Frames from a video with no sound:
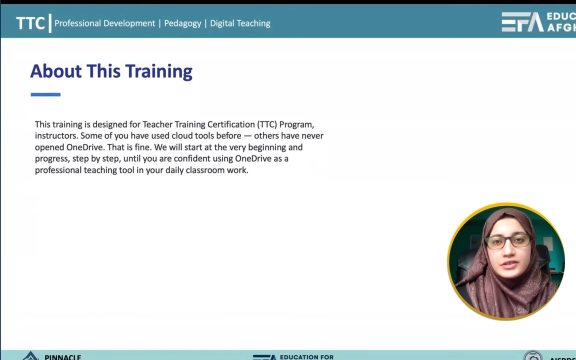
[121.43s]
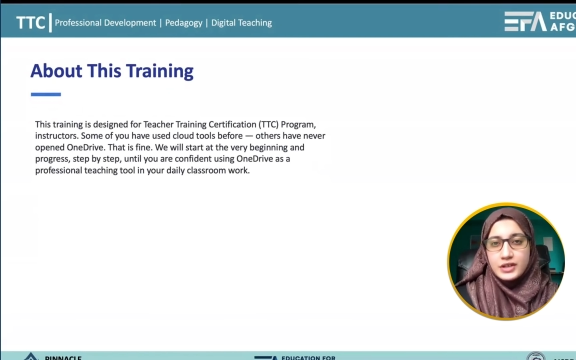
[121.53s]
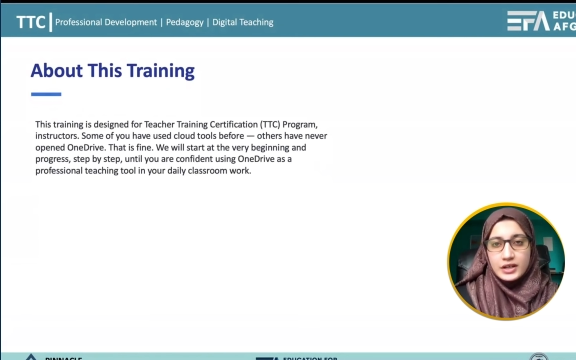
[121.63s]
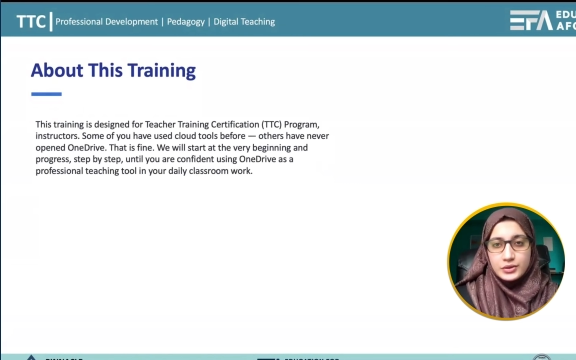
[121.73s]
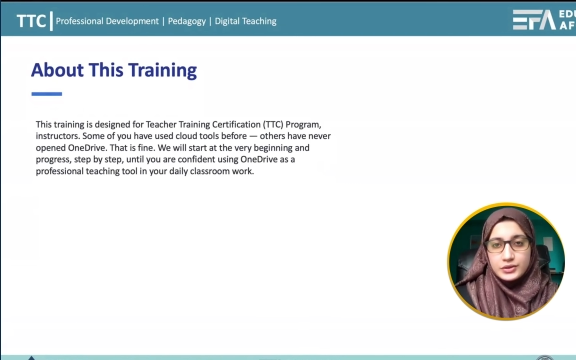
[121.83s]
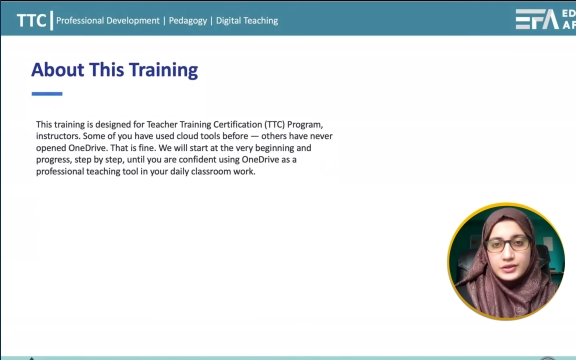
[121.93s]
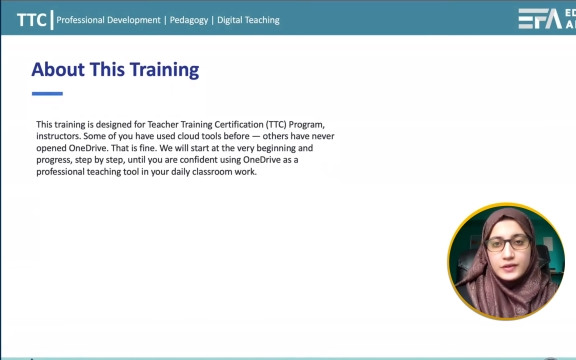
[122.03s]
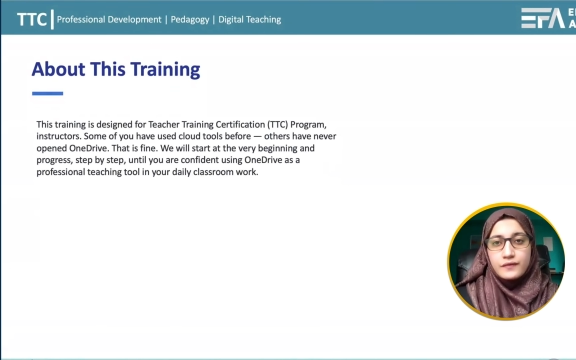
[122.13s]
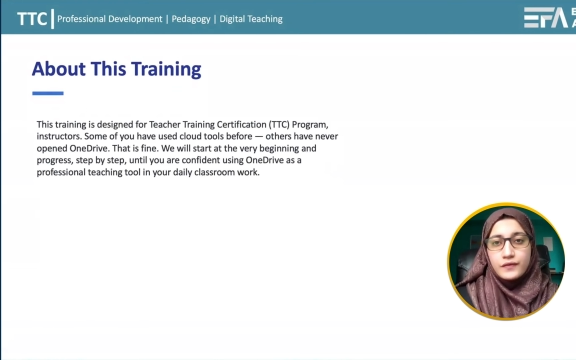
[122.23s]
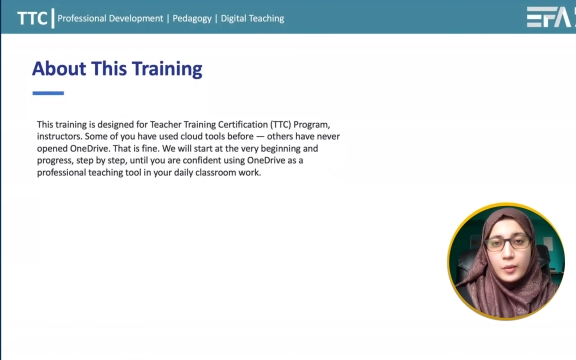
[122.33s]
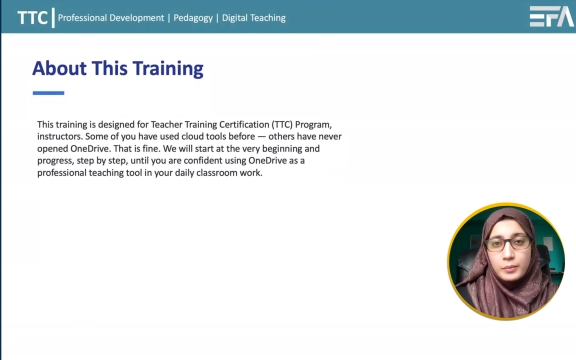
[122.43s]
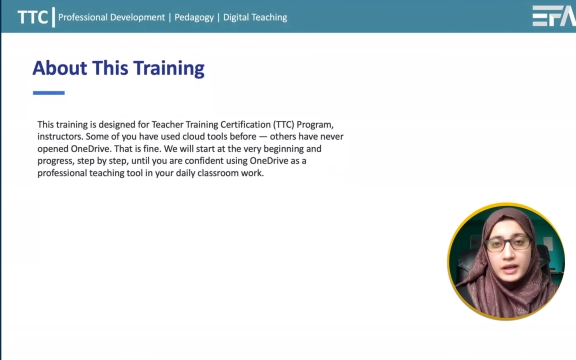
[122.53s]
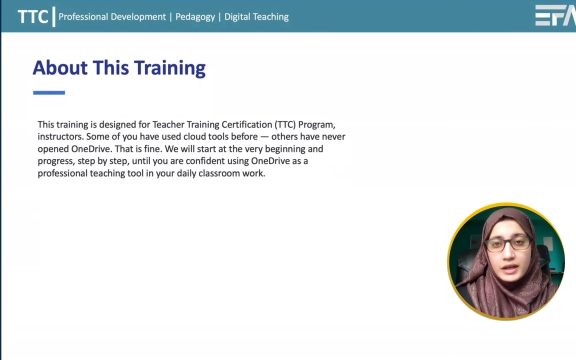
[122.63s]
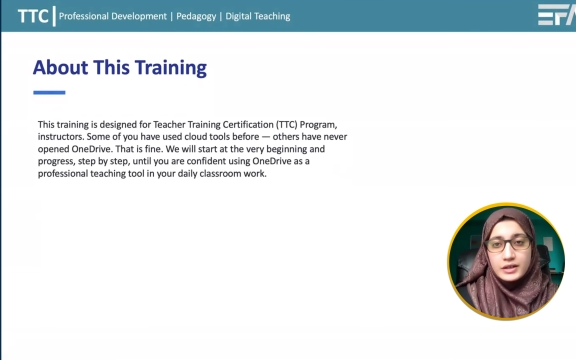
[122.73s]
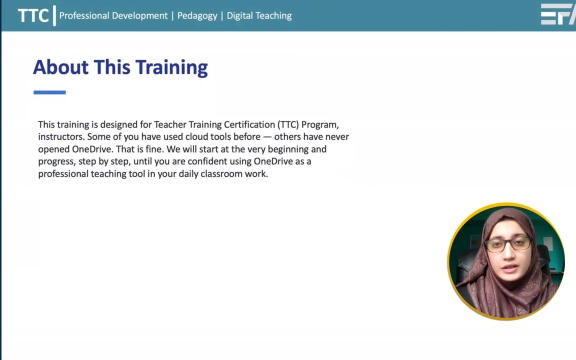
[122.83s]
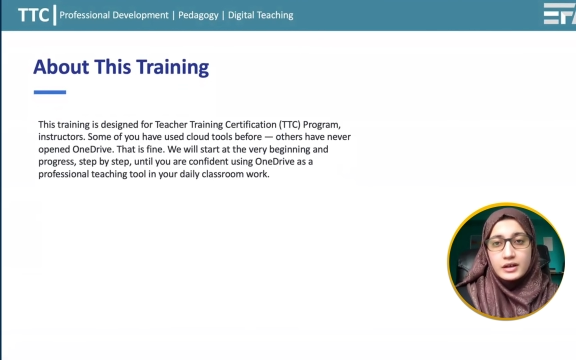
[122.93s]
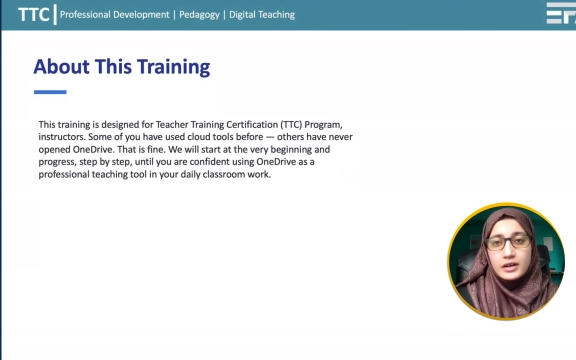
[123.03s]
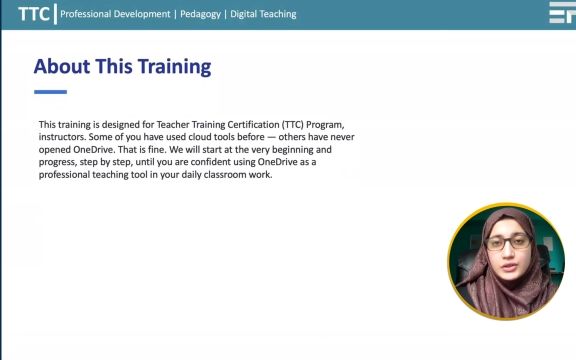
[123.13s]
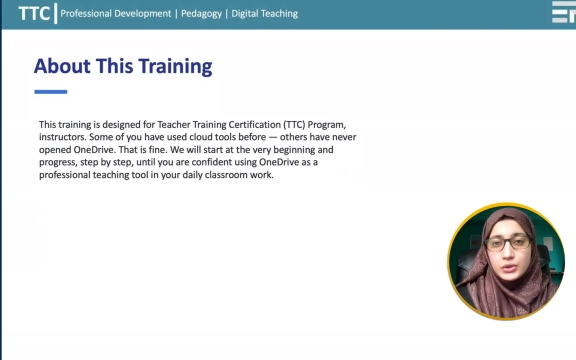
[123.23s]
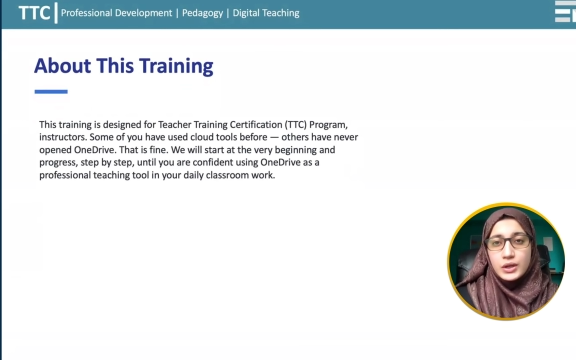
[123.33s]
instructors, from beginner
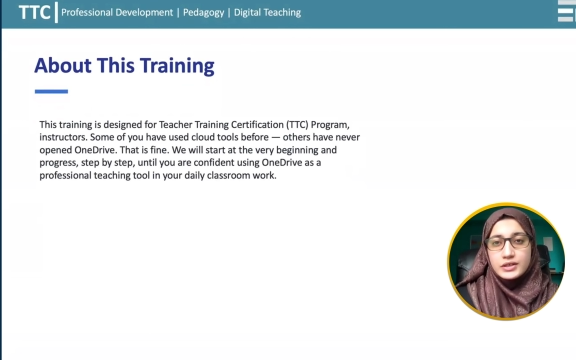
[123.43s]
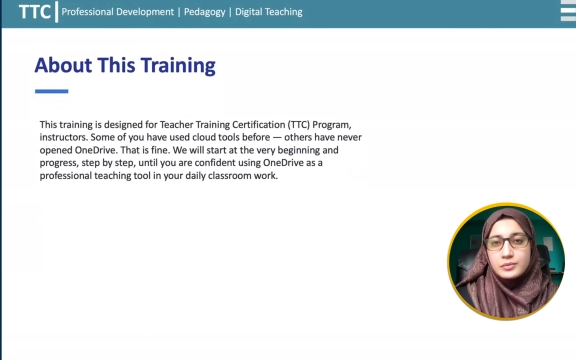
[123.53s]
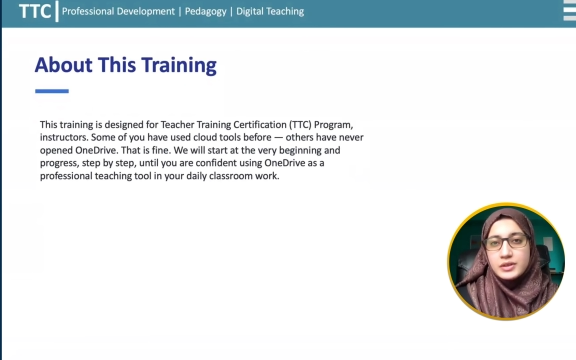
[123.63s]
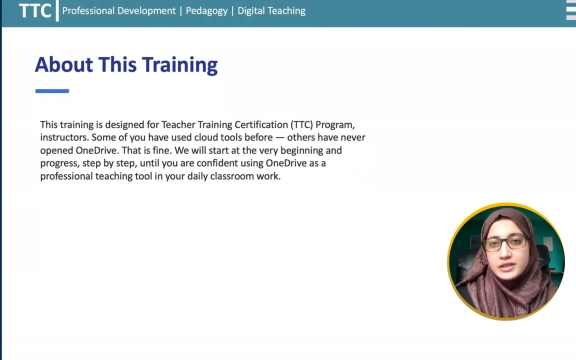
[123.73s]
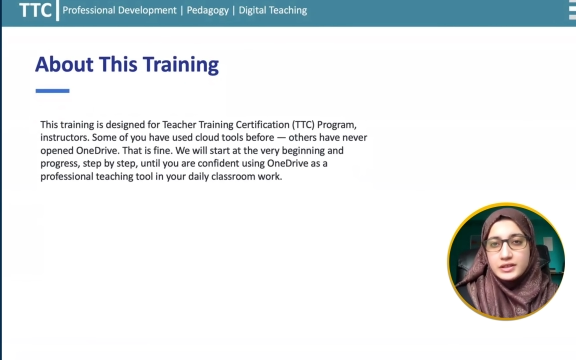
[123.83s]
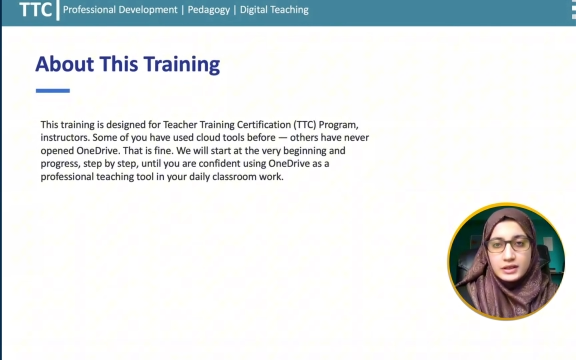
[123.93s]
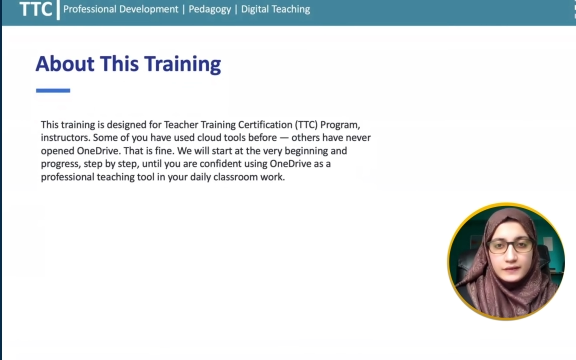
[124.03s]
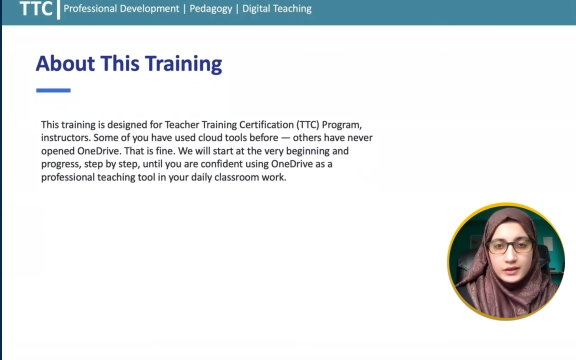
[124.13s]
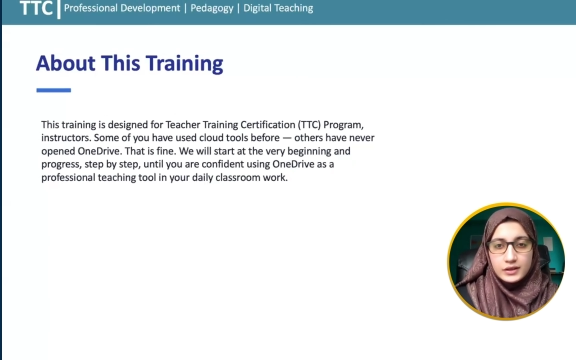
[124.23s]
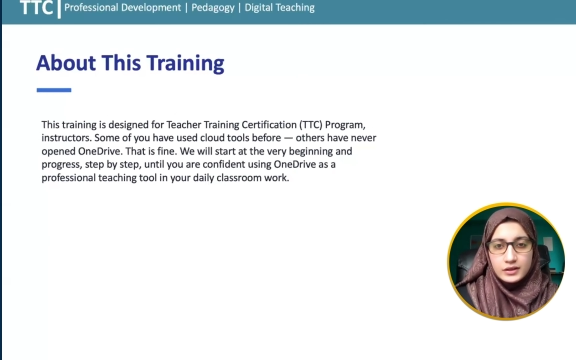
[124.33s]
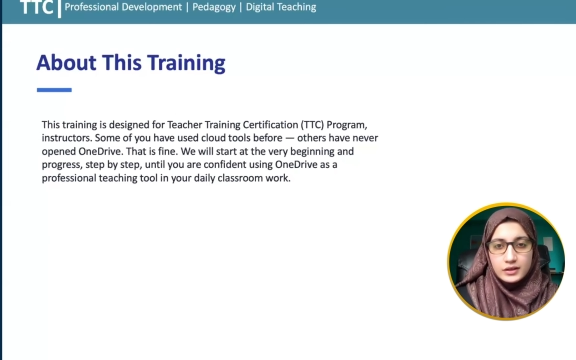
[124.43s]
to intermediate level.